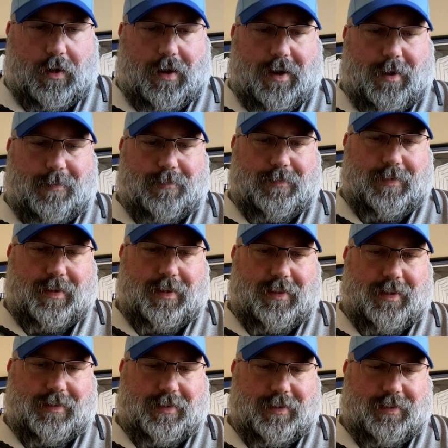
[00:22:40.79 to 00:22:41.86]
Oh,
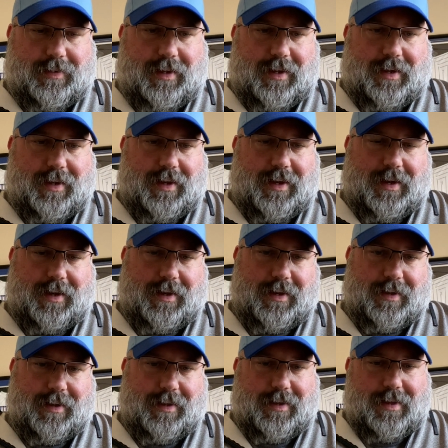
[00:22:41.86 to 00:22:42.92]
this is a
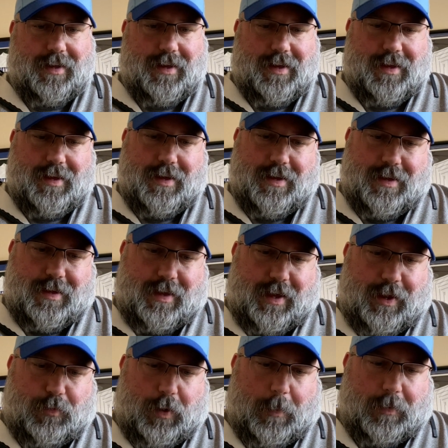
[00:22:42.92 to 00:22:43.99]
uh,
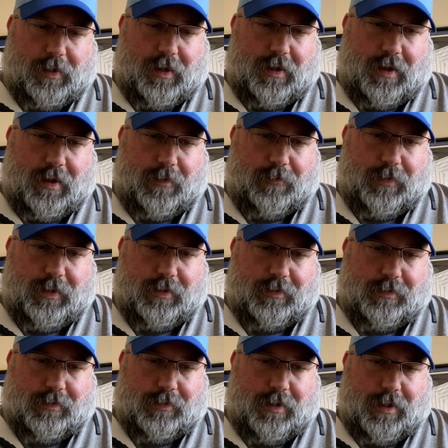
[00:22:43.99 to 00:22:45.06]
a replica of
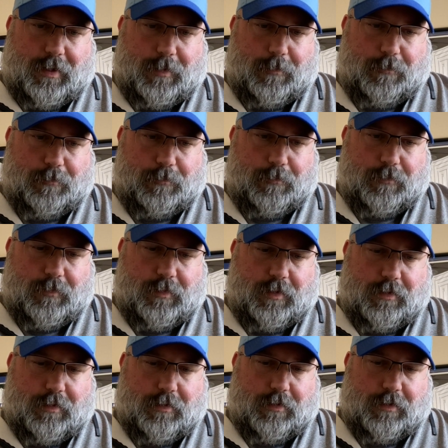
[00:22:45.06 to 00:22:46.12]
his um,
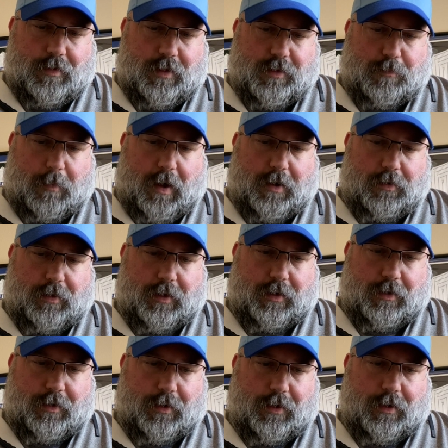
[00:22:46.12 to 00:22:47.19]
his minor league
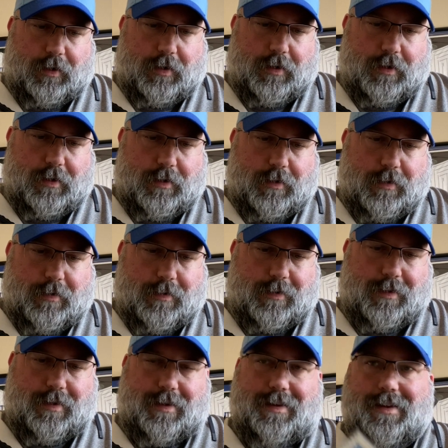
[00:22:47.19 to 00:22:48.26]
card.
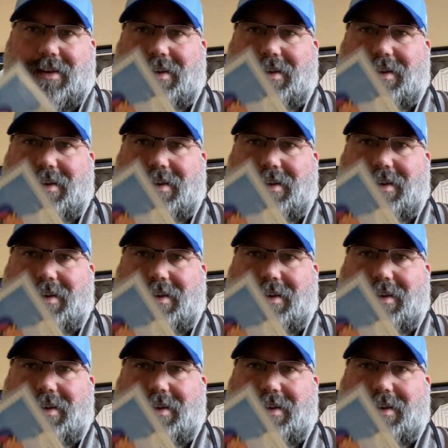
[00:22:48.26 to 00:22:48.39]
Huh.